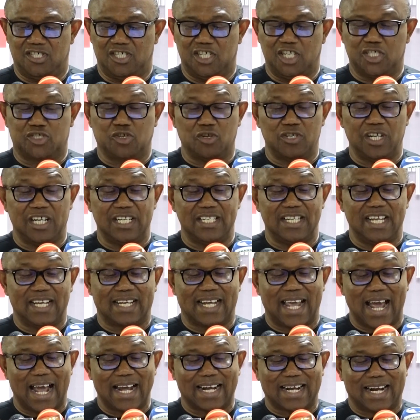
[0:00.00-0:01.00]
It should
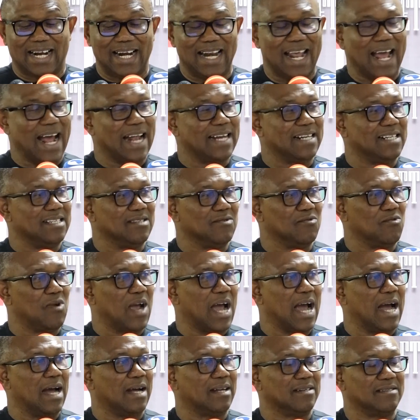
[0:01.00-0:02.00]
indicate clearly
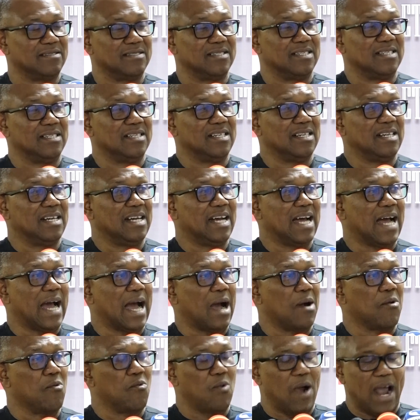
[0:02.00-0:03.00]
where
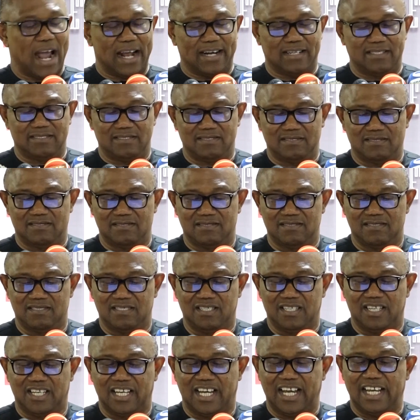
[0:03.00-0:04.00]
and when
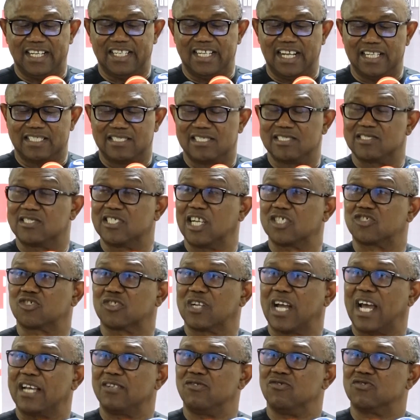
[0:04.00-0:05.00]
he did his
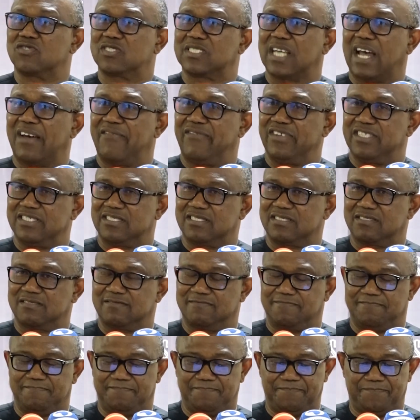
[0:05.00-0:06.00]
national youth service.
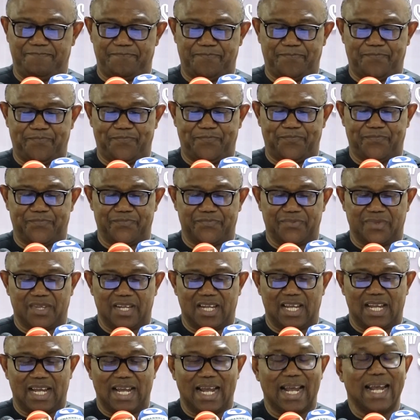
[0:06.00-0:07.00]

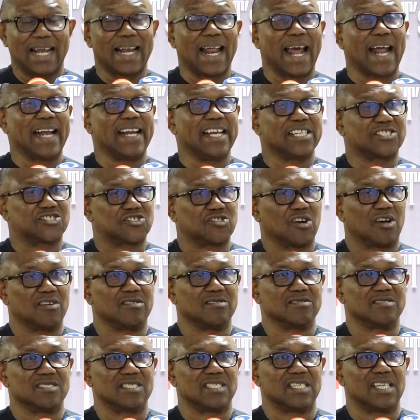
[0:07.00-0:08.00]
In
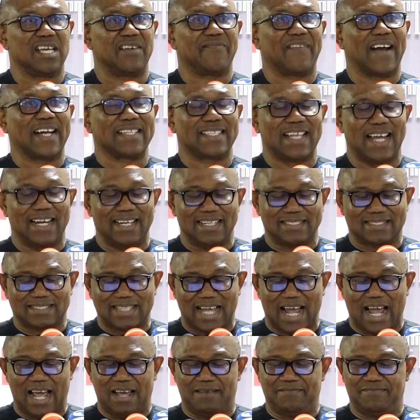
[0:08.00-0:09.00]
addition, if at any
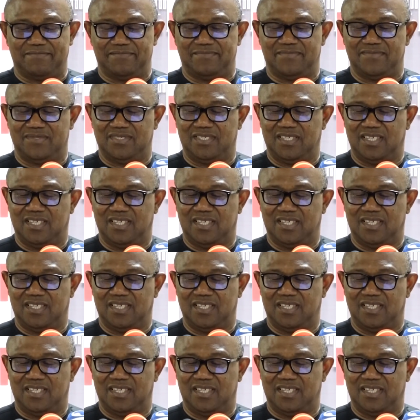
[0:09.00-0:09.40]
time